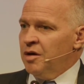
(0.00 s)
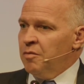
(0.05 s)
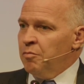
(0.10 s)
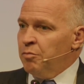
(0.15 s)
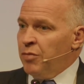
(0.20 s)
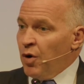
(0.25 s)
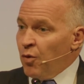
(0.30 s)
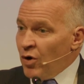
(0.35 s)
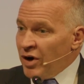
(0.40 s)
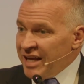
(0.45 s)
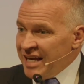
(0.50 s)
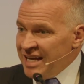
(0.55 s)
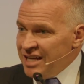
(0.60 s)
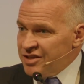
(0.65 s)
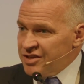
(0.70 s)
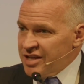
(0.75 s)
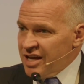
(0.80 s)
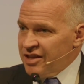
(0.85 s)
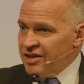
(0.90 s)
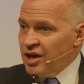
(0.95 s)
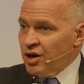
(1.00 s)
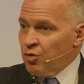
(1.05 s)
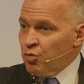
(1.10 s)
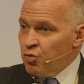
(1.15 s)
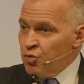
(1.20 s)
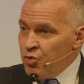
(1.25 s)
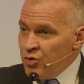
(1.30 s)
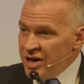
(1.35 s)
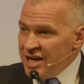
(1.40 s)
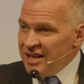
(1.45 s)
But what he said they're
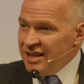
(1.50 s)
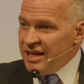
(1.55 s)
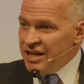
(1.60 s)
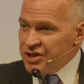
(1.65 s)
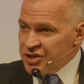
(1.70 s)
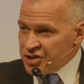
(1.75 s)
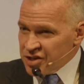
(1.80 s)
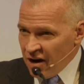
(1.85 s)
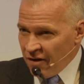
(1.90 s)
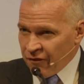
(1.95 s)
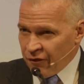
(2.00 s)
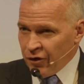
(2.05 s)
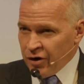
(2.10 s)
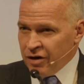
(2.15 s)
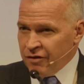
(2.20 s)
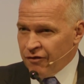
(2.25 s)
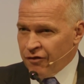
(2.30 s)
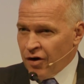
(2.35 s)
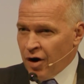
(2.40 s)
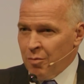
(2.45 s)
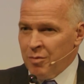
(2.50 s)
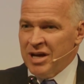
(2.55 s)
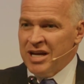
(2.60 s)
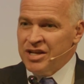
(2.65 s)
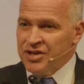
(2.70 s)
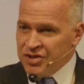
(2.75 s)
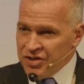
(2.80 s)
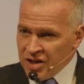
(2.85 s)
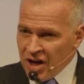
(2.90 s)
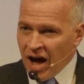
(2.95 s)
really suffering from
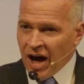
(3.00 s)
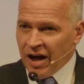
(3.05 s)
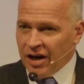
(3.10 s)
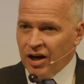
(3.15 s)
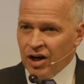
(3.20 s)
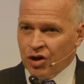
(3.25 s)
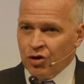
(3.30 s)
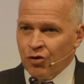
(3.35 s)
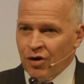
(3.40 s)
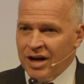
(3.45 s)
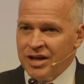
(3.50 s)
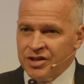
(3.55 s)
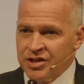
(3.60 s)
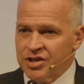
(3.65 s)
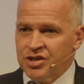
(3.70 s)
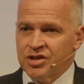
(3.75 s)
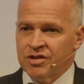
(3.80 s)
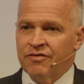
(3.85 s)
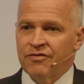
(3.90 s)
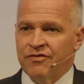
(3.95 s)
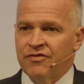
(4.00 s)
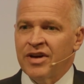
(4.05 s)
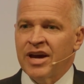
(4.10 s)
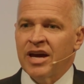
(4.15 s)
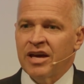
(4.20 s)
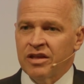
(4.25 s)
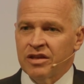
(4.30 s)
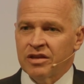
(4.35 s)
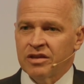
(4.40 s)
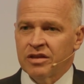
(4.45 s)
is not a crisis of
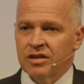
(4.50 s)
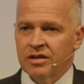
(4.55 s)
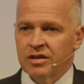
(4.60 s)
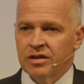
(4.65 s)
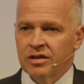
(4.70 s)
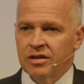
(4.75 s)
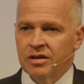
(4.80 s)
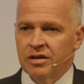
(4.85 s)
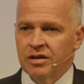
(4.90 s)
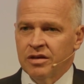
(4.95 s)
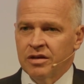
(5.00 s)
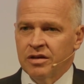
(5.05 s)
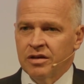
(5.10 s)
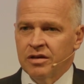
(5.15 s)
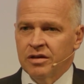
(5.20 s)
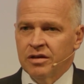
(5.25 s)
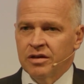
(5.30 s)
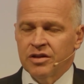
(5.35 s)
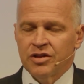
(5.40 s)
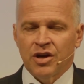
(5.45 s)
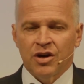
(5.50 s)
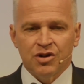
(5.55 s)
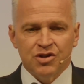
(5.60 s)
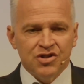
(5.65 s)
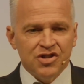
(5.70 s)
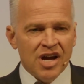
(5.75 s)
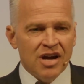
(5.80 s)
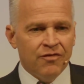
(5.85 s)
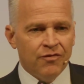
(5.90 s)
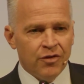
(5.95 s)
faith. They're
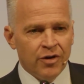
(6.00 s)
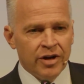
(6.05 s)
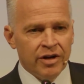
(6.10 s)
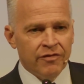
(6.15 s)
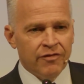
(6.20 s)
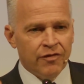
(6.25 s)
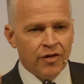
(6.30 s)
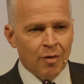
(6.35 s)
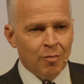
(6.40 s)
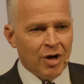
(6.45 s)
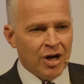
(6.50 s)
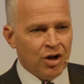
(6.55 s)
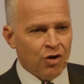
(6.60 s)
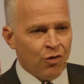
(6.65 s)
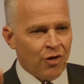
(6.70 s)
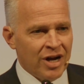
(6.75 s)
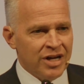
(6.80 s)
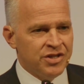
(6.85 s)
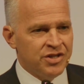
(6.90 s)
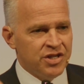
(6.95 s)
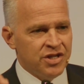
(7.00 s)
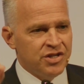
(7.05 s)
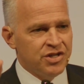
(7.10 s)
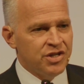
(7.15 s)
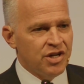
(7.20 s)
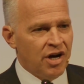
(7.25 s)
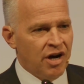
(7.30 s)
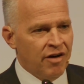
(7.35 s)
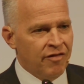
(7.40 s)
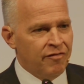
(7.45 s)
suffering from a
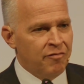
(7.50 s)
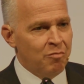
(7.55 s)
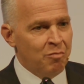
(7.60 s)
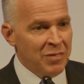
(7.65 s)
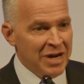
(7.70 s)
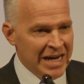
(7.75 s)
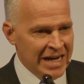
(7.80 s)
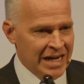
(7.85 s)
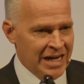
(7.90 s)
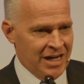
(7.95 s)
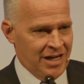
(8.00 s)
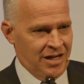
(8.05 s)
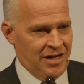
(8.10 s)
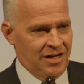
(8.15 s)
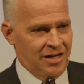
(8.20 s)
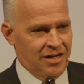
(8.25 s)
crisis of meaning.